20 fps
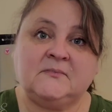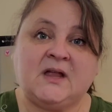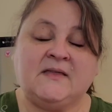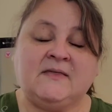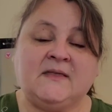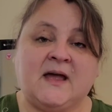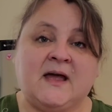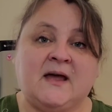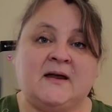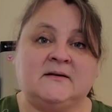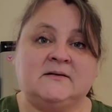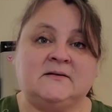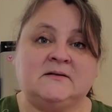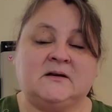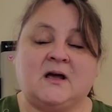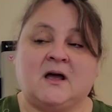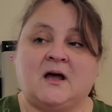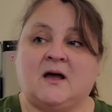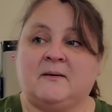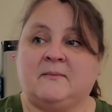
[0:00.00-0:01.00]
that
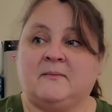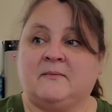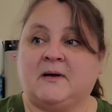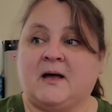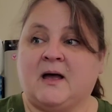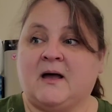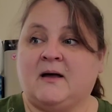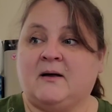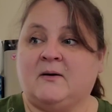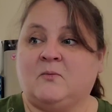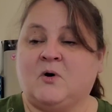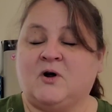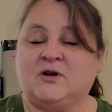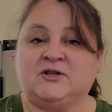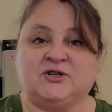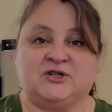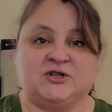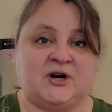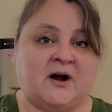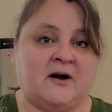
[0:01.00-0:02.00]
um, I want
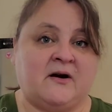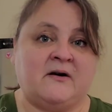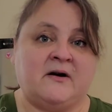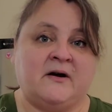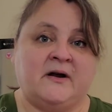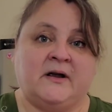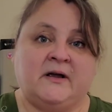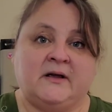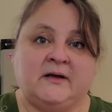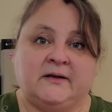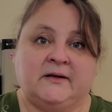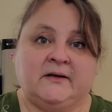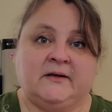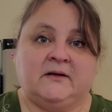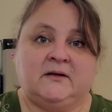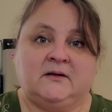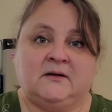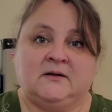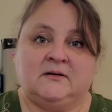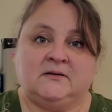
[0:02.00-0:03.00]
to share
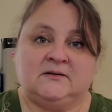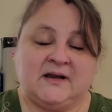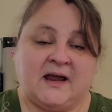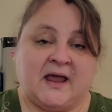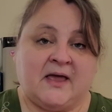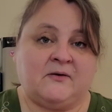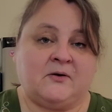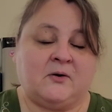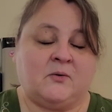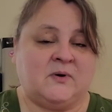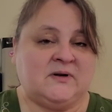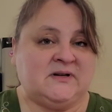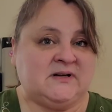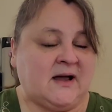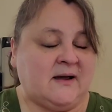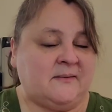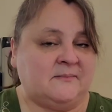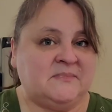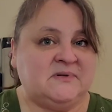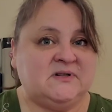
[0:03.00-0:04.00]
together at one time.